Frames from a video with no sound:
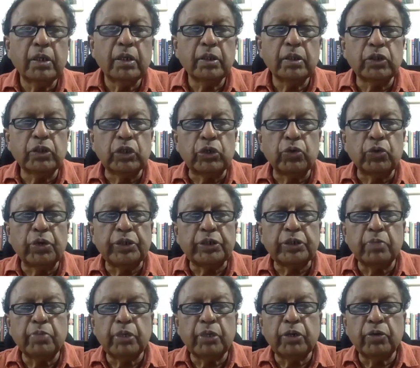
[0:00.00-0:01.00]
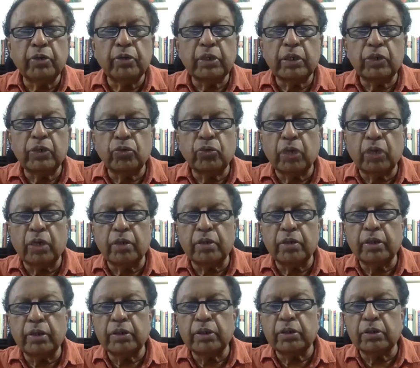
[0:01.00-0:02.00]
the situation between the two
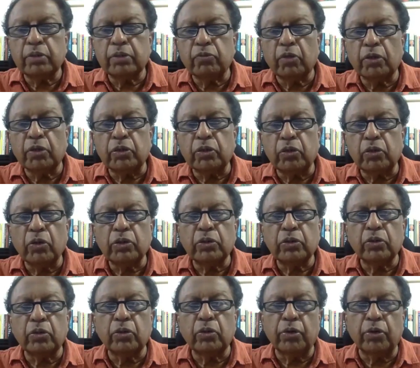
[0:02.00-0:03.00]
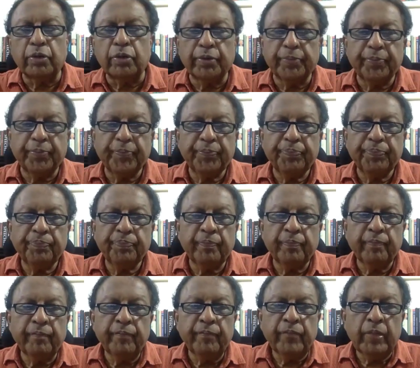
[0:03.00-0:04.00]
countries was not so good.
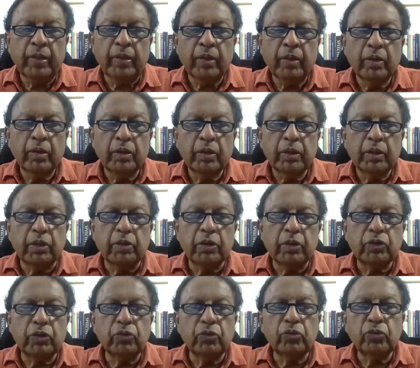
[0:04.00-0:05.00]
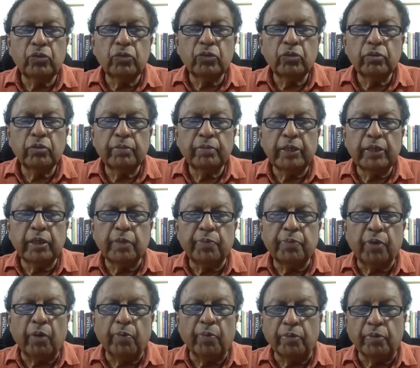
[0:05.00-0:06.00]
There were two major
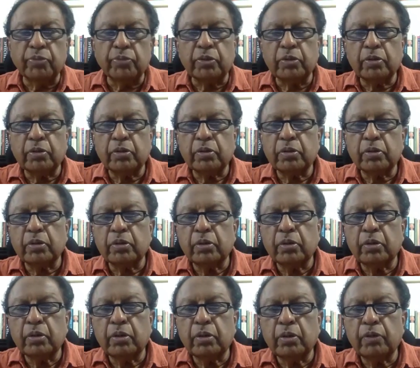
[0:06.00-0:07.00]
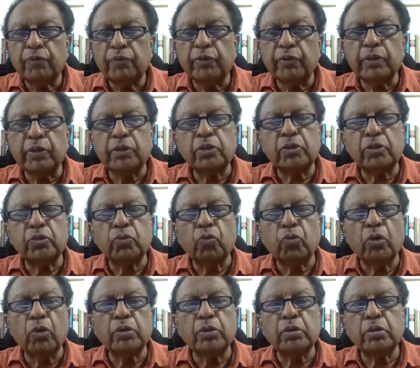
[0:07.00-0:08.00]
problems. First
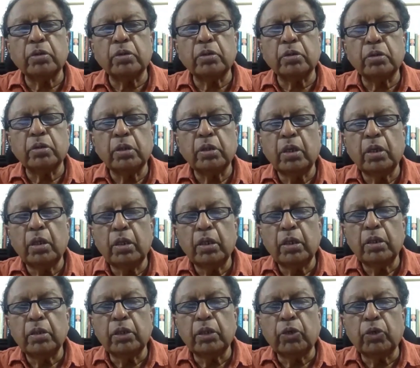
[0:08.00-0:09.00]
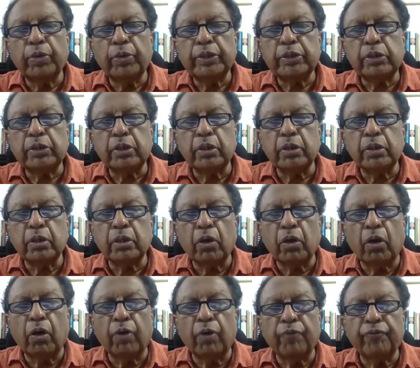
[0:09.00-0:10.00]
was the question
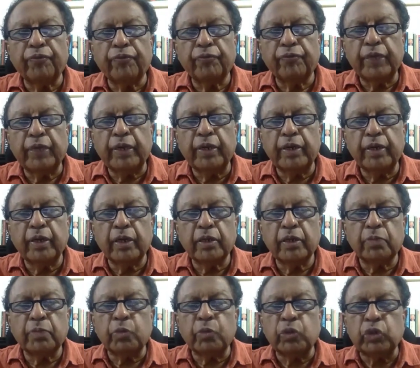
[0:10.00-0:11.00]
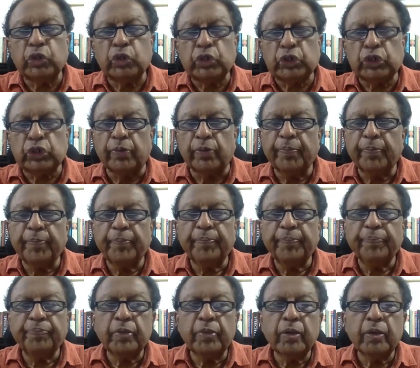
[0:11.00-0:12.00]
of India's position
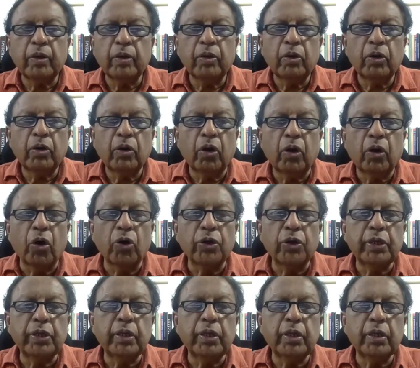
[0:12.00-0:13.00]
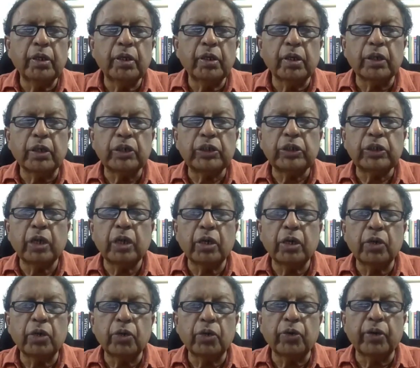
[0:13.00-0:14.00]
on the
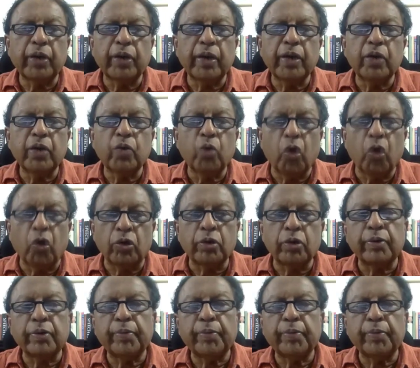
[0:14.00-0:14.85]
Russia-Ukraine war.